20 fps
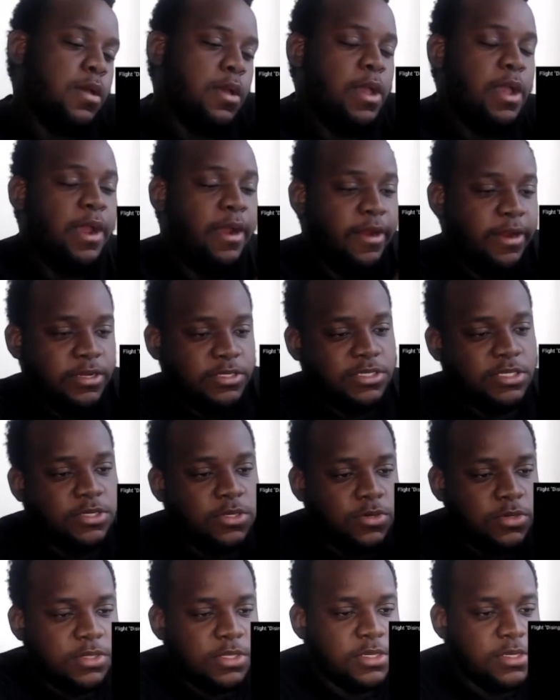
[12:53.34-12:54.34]
It's a
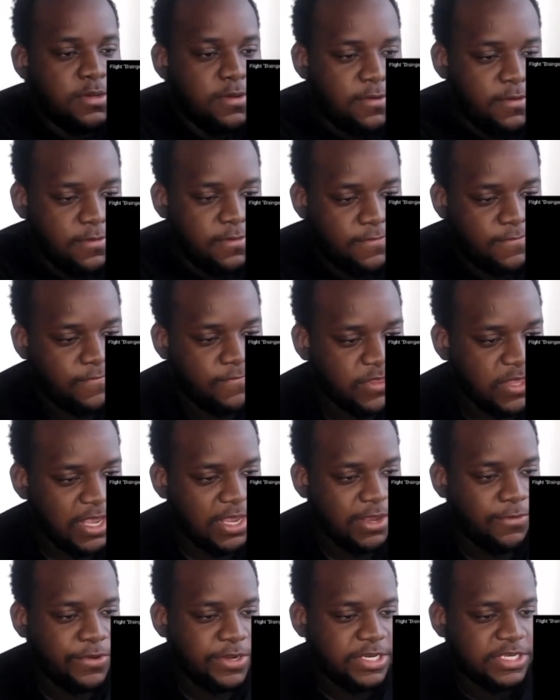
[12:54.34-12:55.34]
cool little
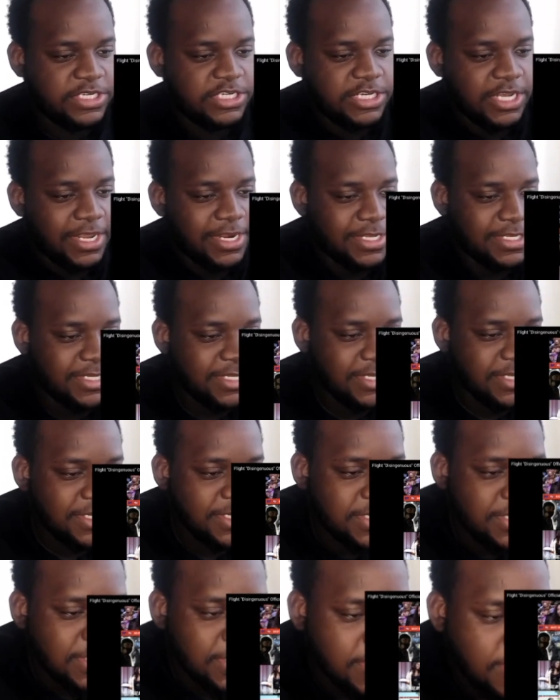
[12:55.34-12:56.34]
thing with
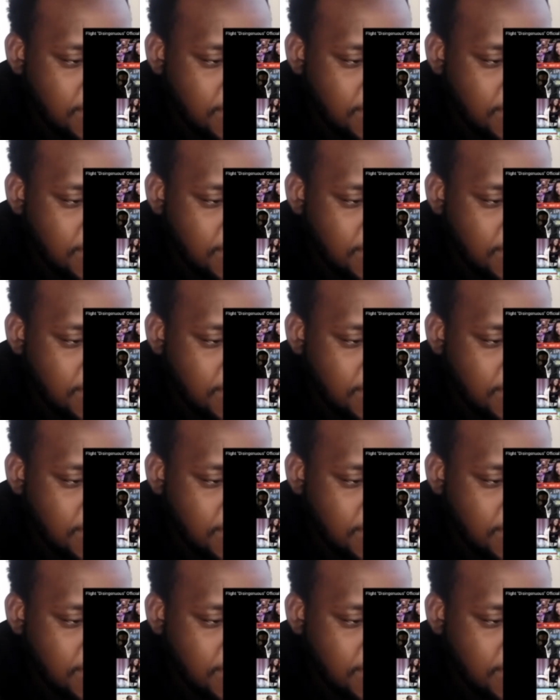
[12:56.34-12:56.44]
Genesis.